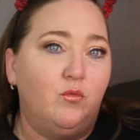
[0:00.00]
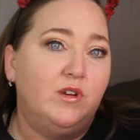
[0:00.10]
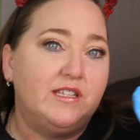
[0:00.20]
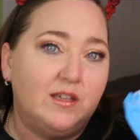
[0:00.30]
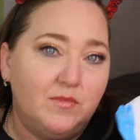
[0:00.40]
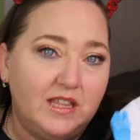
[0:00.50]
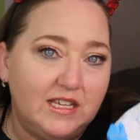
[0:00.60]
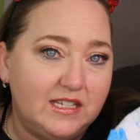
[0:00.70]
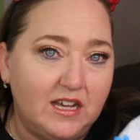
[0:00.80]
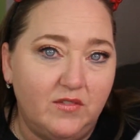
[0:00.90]
With some of
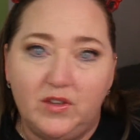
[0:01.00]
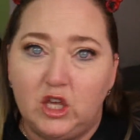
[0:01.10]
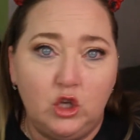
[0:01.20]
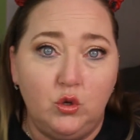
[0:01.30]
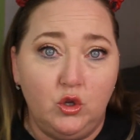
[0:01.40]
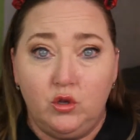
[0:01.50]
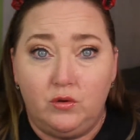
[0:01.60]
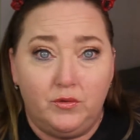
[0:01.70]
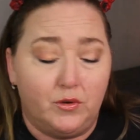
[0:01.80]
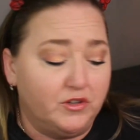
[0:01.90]
this stuff, you
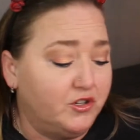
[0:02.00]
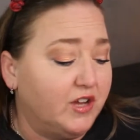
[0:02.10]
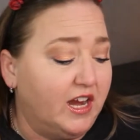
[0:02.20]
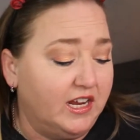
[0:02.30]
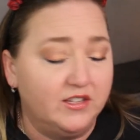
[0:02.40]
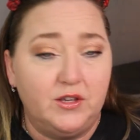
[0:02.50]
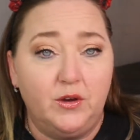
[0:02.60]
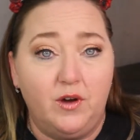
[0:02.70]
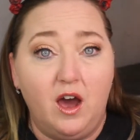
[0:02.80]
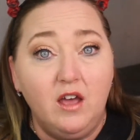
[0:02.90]
don't know what you're getting.
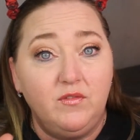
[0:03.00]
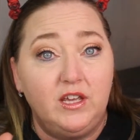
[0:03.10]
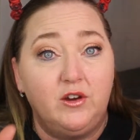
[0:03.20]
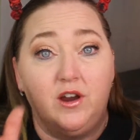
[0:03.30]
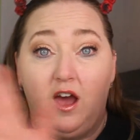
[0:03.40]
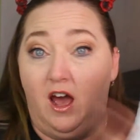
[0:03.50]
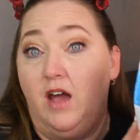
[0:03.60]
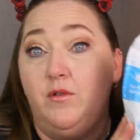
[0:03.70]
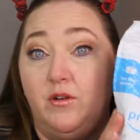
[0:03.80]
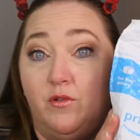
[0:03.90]
So I figured
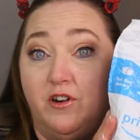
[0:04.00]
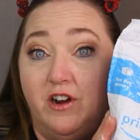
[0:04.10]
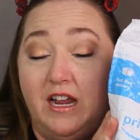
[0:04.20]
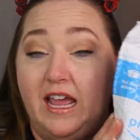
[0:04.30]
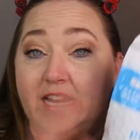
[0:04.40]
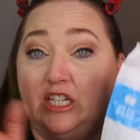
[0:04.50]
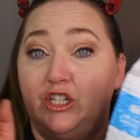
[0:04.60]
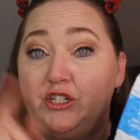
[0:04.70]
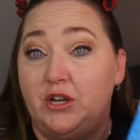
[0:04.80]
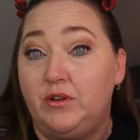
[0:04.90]
I would order it and
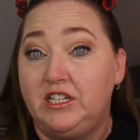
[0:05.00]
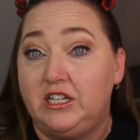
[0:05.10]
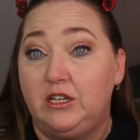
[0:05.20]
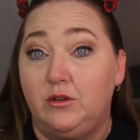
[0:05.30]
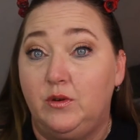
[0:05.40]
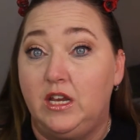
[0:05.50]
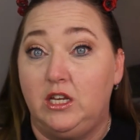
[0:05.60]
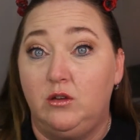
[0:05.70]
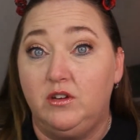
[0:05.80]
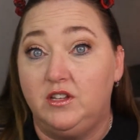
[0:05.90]
show it to you,
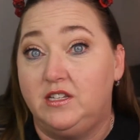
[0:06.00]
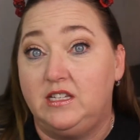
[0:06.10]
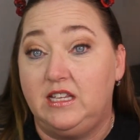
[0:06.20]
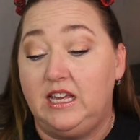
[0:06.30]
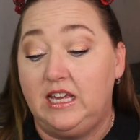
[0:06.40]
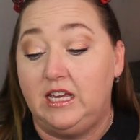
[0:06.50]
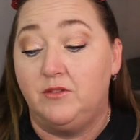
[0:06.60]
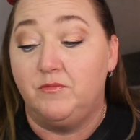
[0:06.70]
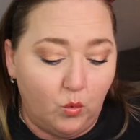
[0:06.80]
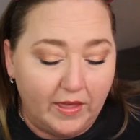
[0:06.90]
and you can see
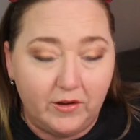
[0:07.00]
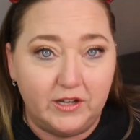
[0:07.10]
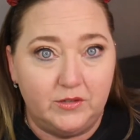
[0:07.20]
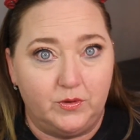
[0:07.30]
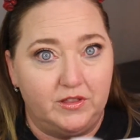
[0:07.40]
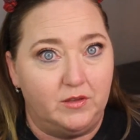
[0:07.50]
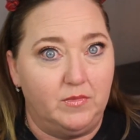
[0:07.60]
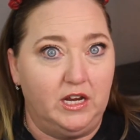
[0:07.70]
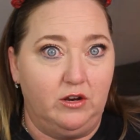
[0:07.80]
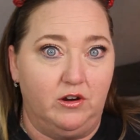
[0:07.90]
whether it's worth the
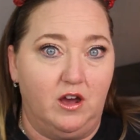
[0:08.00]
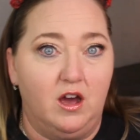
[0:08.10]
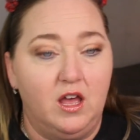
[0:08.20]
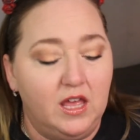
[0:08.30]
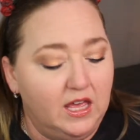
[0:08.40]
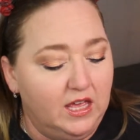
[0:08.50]
money or not.